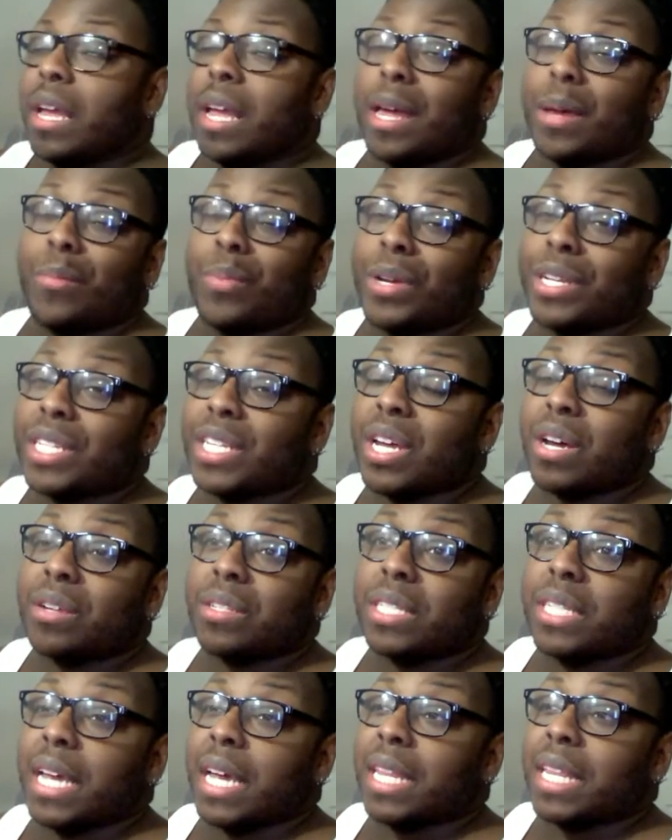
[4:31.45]
and Briscoe
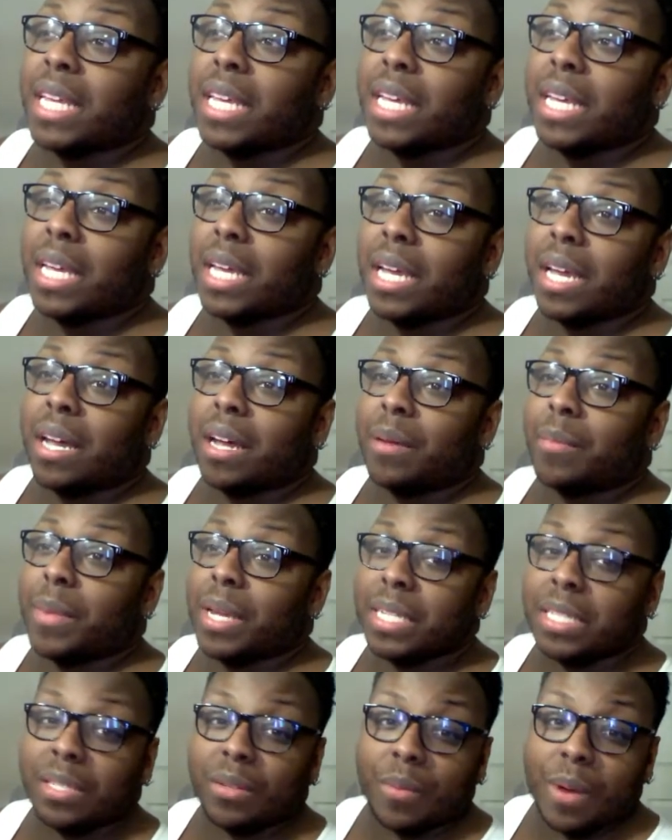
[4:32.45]
said that he
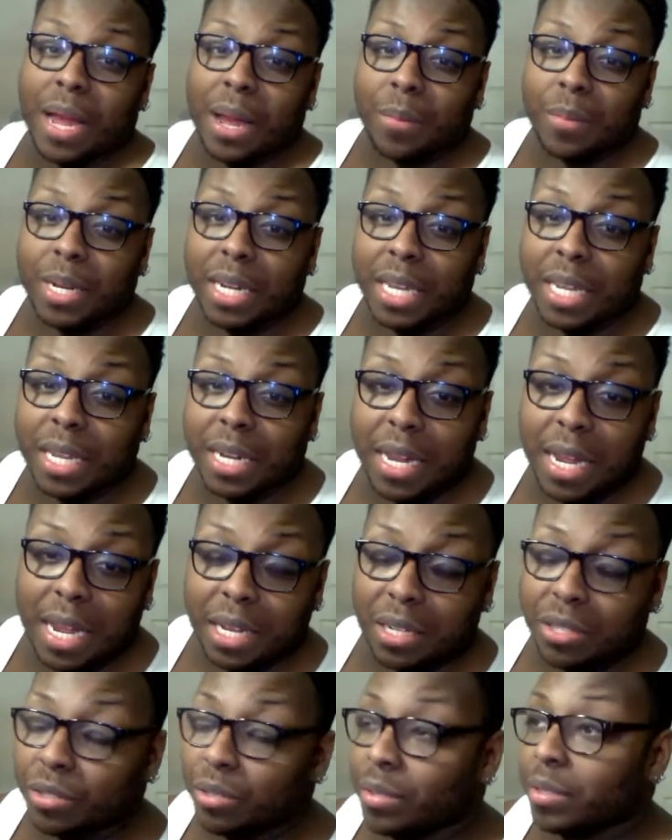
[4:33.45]
messed around with Nicki
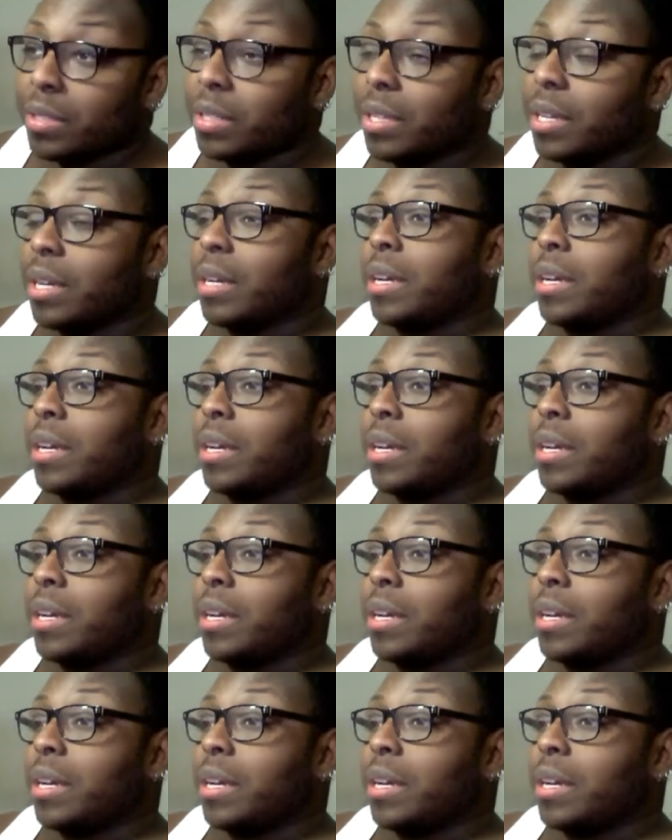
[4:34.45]
Naturals.